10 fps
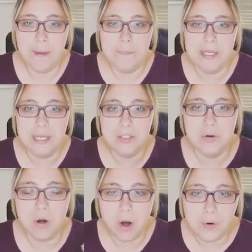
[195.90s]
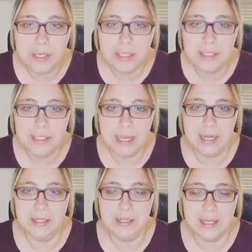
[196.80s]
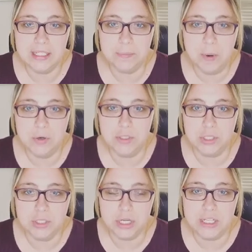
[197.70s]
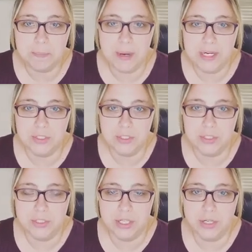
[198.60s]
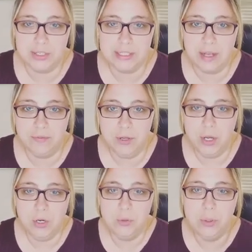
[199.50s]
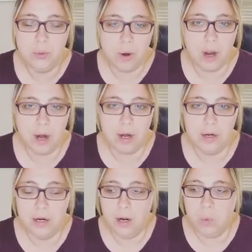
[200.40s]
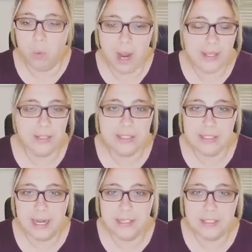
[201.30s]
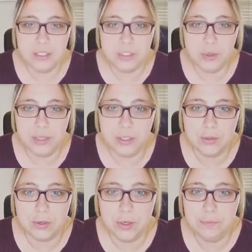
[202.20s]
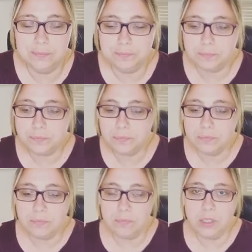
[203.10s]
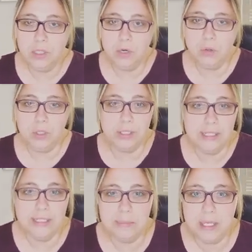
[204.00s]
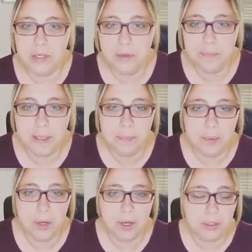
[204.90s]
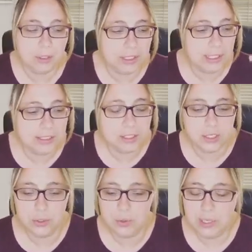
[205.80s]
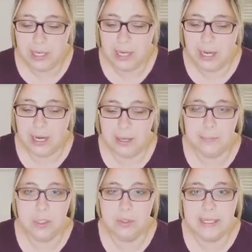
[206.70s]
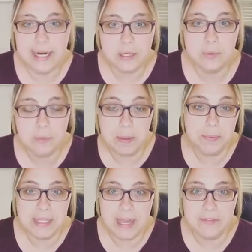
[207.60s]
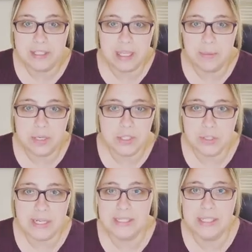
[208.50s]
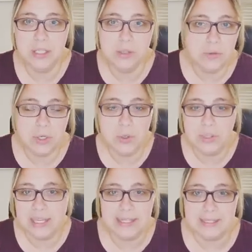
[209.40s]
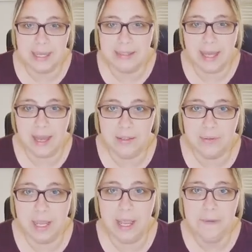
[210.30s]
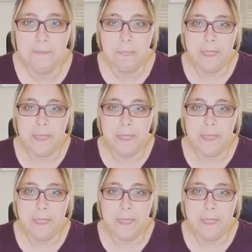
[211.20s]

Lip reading: because you're already going to gain exposure just by introducing yourself, who you are, why you decided to join the group, looking to meet new people, looking to, connect with people that have the same interests that you do, things like that, okay?